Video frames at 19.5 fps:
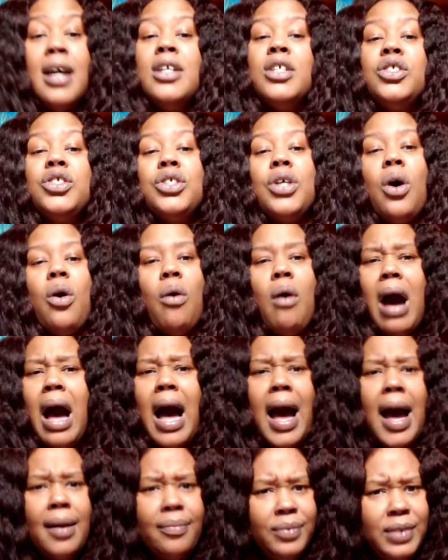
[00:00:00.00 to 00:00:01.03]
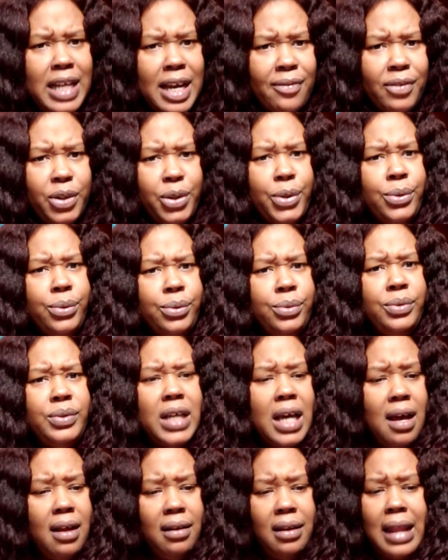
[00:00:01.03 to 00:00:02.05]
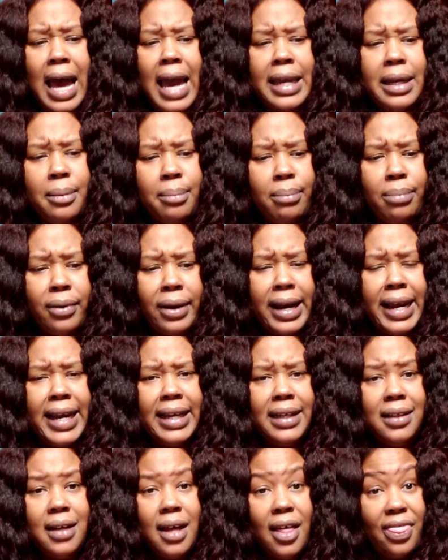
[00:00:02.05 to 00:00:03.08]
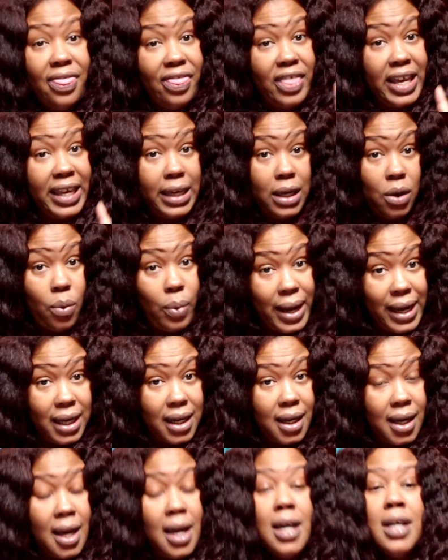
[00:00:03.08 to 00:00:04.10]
So I've never used Lion Brand Thick and Quick.